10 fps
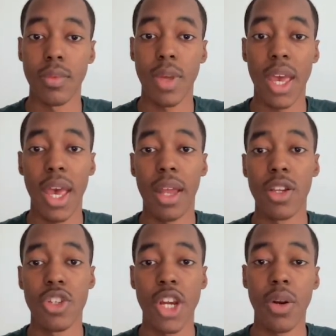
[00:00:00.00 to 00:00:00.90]
And
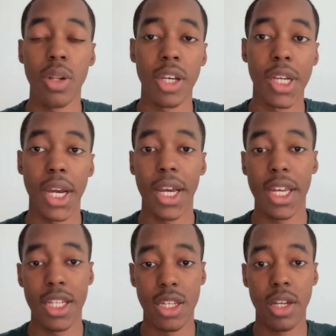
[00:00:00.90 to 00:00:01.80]
generally it's
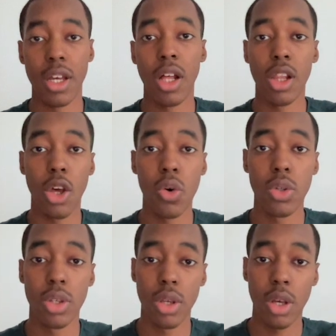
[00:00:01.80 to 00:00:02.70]
going to load
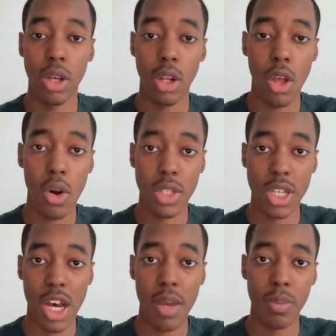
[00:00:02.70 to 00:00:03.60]
a long
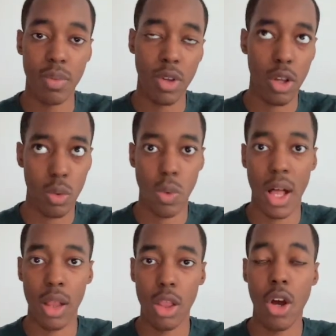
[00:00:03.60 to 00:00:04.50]
time. Well,
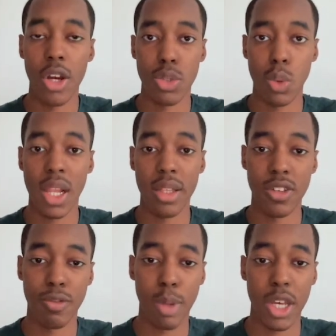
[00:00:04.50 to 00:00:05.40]
long is
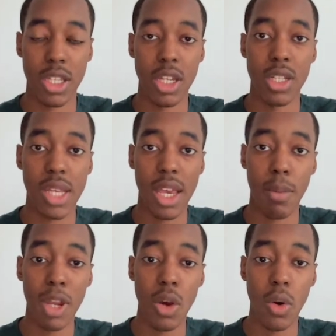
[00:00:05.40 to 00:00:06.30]
relative, but it's going to take a
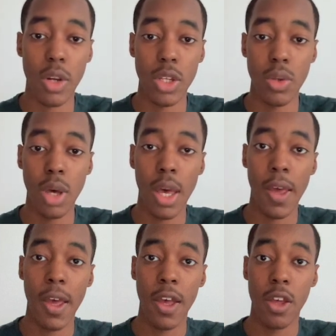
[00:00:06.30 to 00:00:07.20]
minute or two
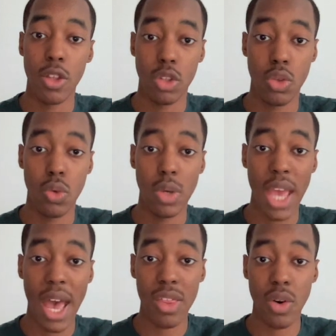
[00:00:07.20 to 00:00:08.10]
to
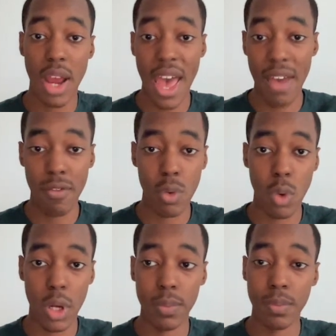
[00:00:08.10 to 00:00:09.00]
gather
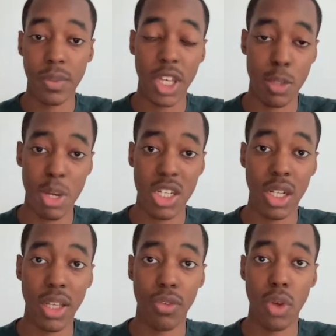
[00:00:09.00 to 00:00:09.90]
everyone, especially
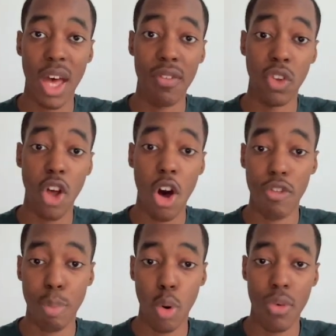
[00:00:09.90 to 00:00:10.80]
if you have a lot of
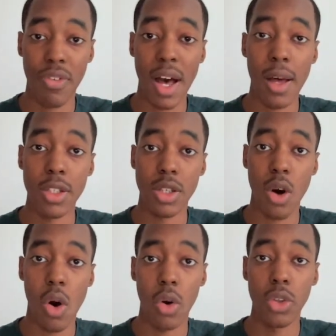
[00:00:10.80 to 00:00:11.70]
profiles
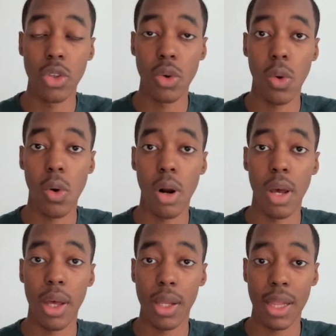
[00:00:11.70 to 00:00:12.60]
on your
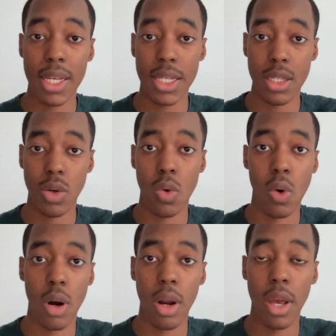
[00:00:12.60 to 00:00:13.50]
list
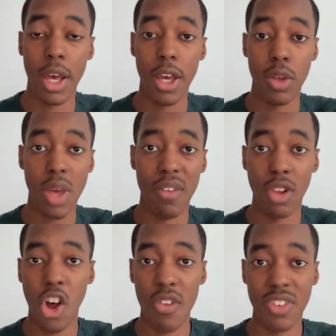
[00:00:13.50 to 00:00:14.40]
or you have a lot
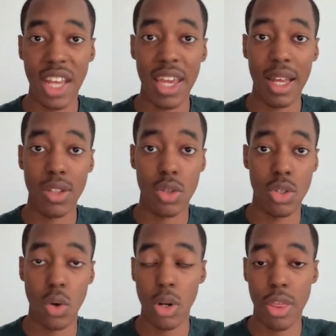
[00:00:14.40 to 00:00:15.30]
of data to
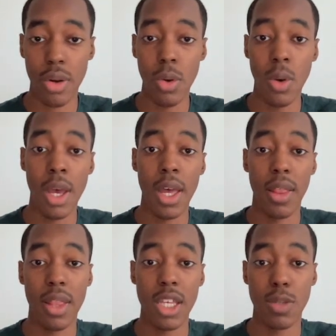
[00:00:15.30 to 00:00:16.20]
sort through.
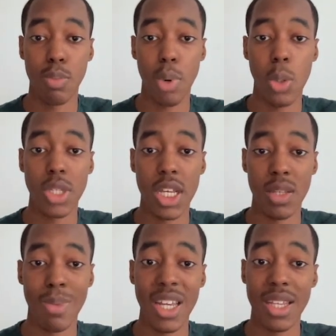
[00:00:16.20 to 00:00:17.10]
This process
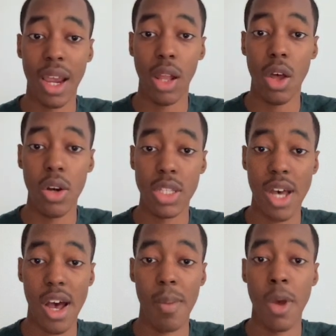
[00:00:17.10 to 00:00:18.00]
might take a long
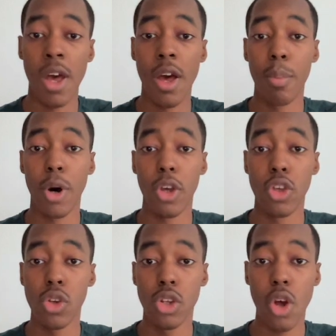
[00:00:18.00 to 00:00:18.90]
time, but you
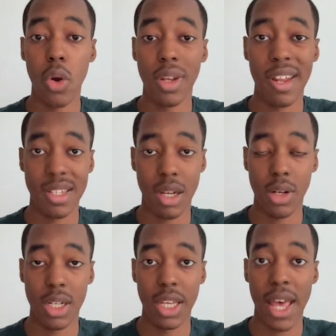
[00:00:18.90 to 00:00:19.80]
don't
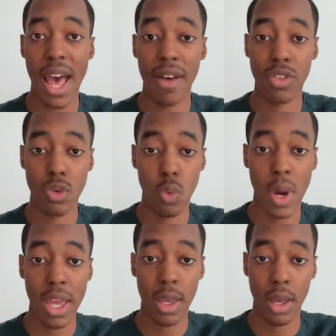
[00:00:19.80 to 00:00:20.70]
necessarily have to
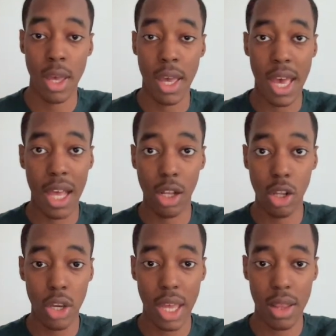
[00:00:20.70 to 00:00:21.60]
wait and
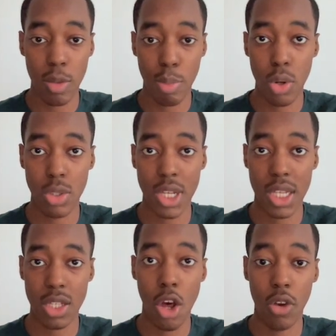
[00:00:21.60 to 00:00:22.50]
look at the process
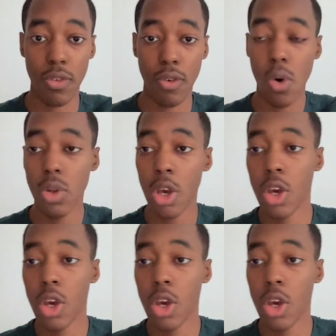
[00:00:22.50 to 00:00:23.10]
unfold.